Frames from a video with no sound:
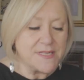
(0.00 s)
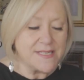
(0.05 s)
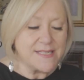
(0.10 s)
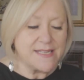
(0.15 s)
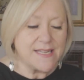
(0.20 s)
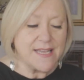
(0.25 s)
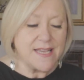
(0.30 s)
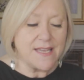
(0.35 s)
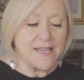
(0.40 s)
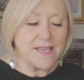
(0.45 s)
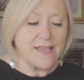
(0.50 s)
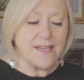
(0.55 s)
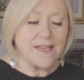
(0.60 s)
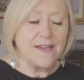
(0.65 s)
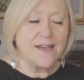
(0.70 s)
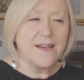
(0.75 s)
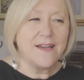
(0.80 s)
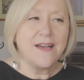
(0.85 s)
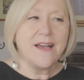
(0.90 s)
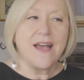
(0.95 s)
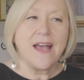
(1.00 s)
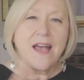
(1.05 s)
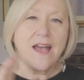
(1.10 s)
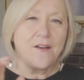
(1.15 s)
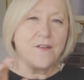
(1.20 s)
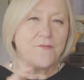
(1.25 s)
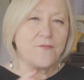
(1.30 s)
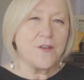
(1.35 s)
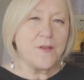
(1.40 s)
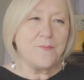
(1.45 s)
see.
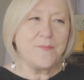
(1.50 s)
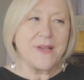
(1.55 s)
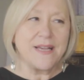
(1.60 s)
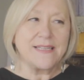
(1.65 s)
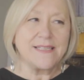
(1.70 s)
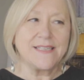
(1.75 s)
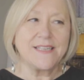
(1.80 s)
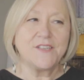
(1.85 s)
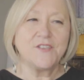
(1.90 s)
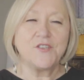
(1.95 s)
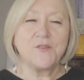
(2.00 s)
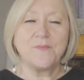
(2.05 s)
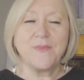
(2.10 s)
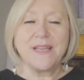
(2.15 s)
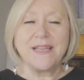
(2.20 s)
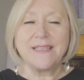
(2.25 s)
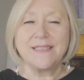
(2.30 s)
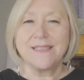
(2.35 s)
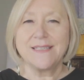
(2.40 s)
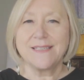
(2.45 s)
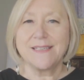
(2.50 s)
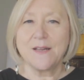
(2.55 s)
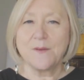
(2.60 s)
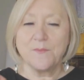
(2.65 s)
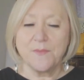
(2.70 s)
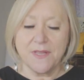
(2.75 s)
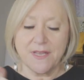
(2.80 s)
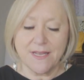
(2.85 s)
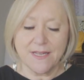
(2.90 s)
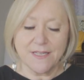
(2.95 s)
Every message means
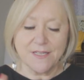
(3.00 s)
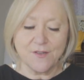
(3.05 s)
something.